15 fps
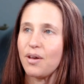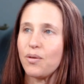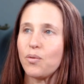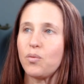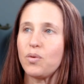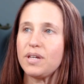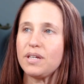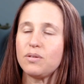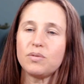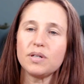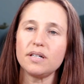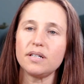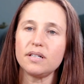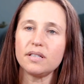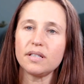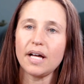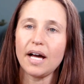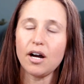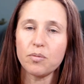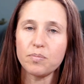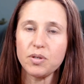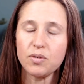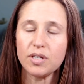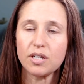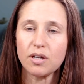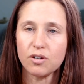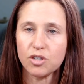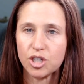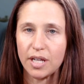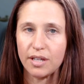we will help you
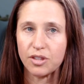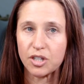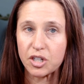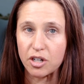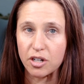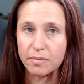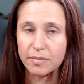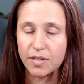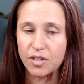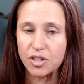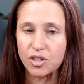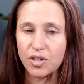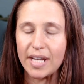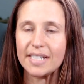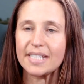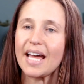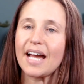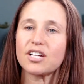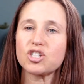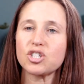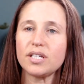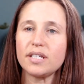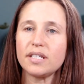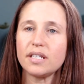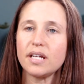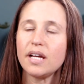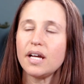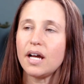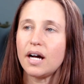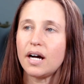negotiate the terms of the transaction,
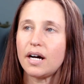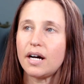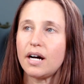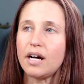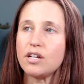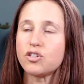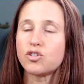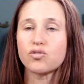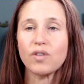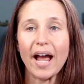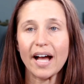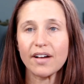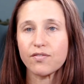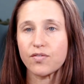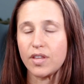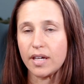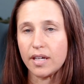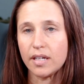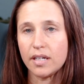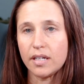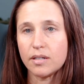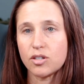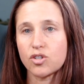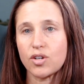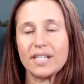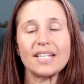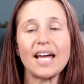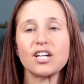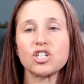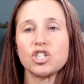draft the
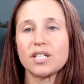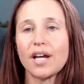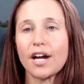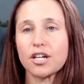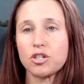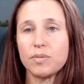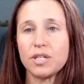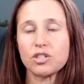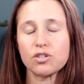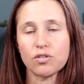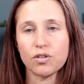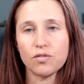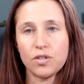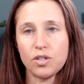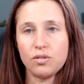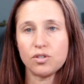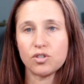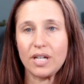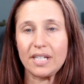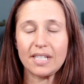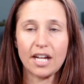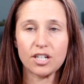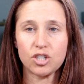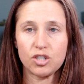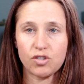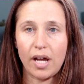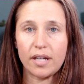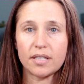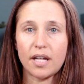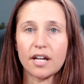transaction documents, or review transaction
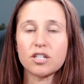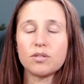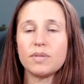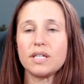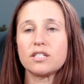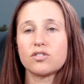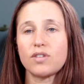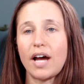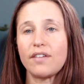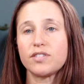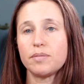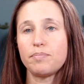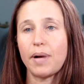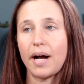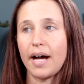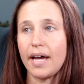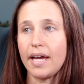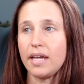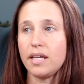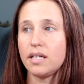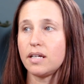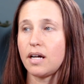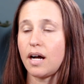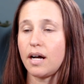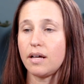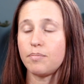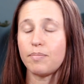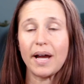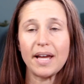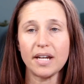documents drafted by
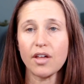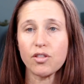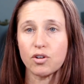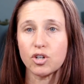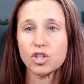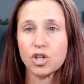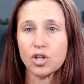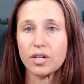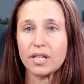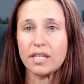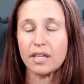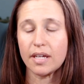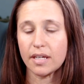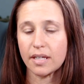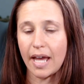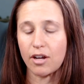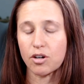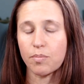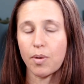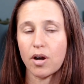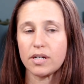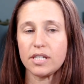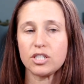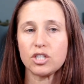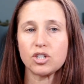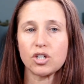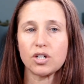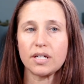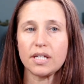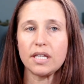another attorney, the counterparty's
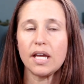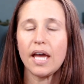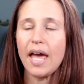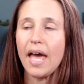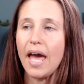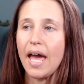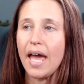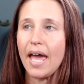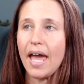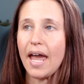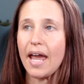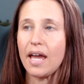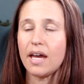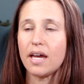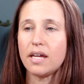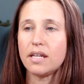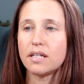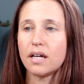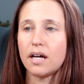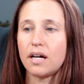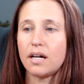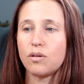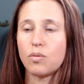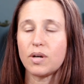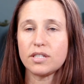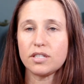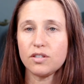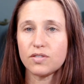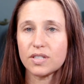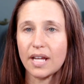attorney. And
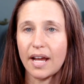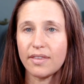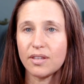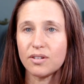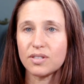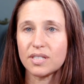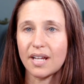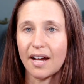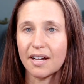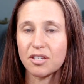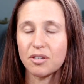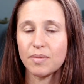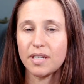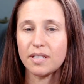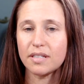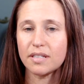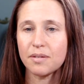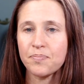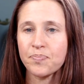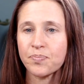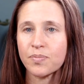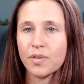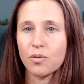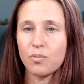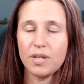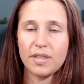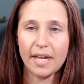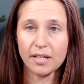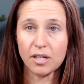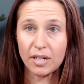once you've signed those documents, we
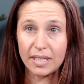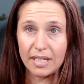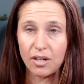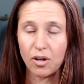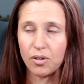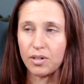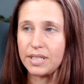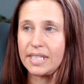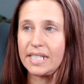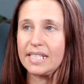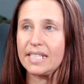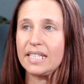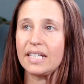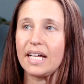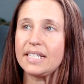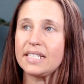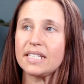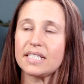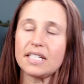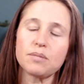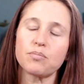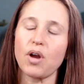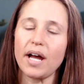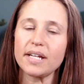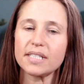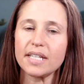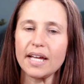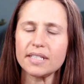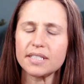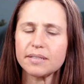then go to the OLCC licensing
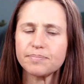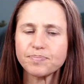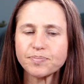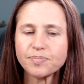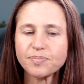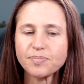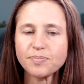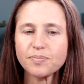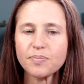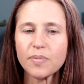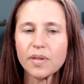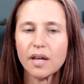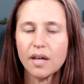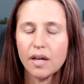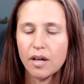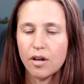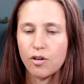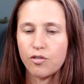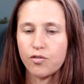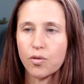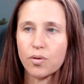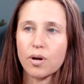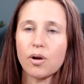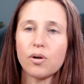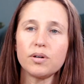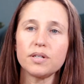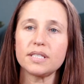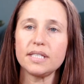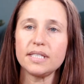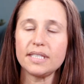process. For
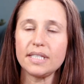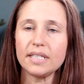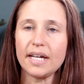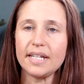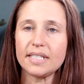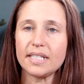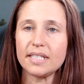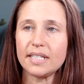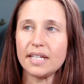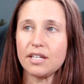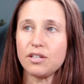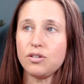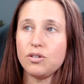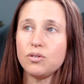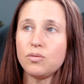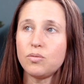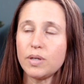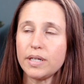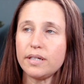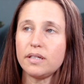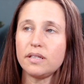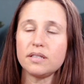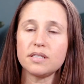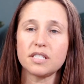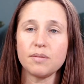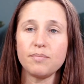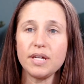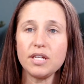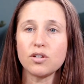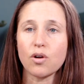OLCC licensing, you will
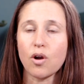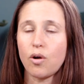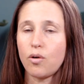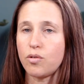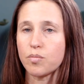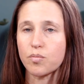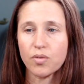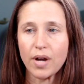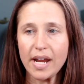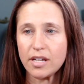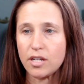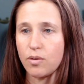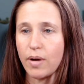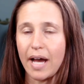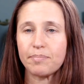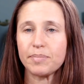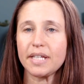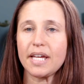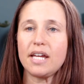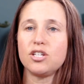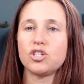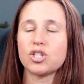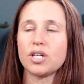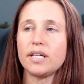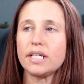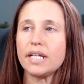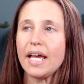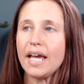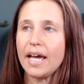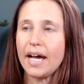submit your own brand new
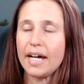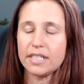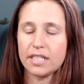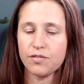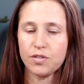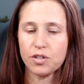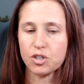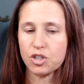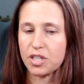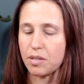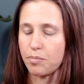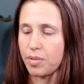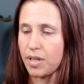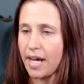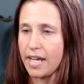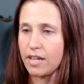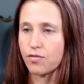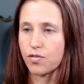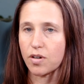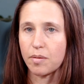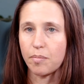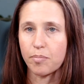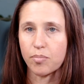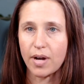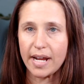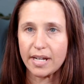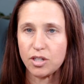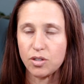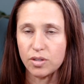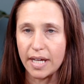application as if you're just applying for a
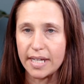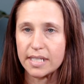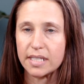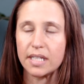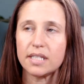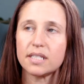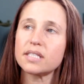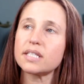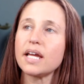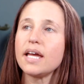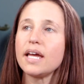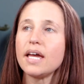brand new license.